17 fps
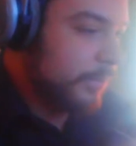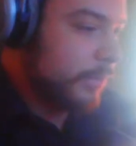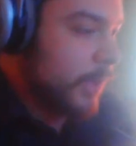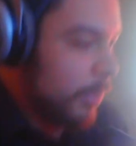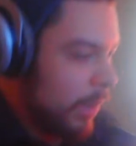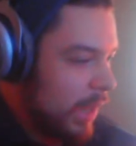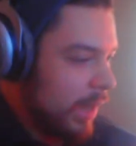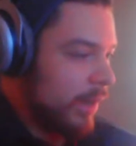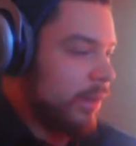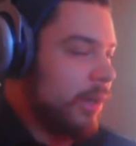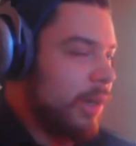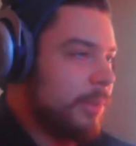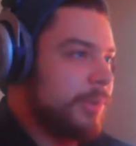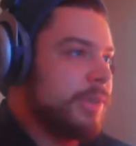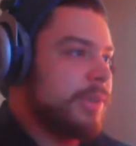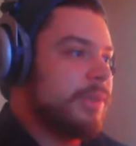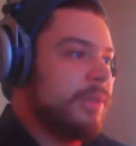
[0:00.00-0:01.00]
the Black
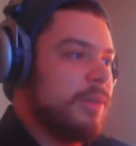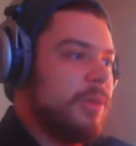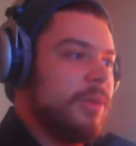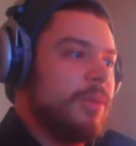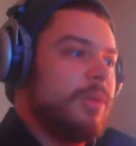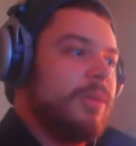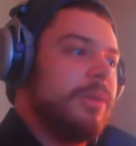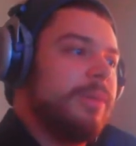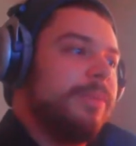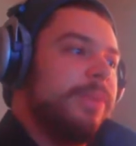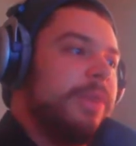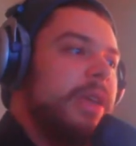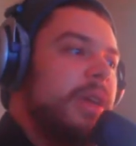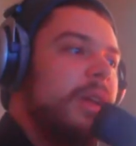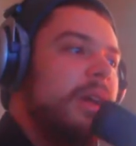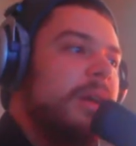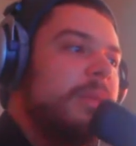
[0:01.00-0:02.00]
Ops Cold War,
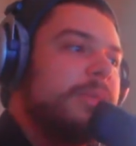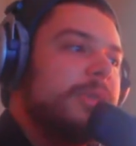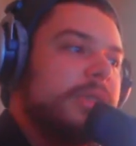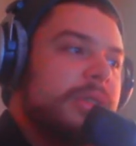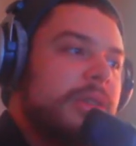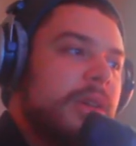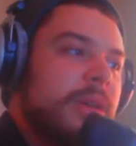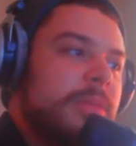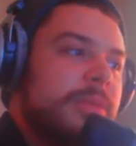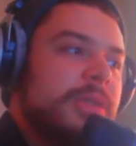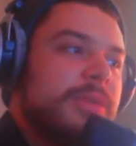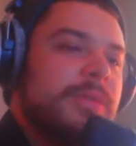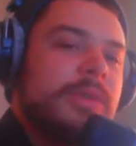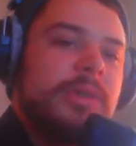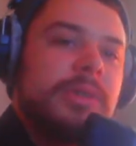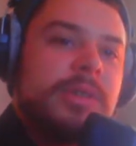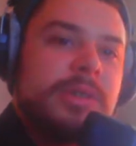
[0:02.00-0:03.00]
and I'm
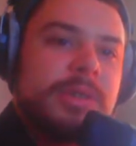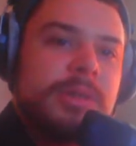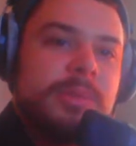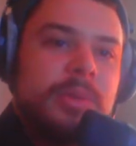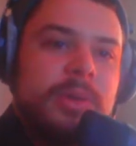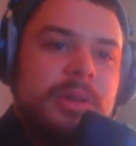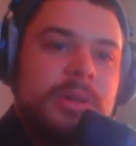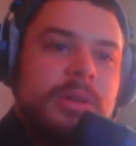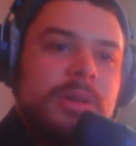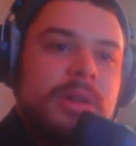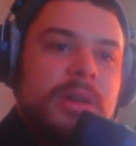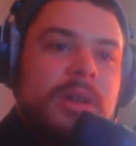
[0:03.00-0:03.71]
severely disappointed.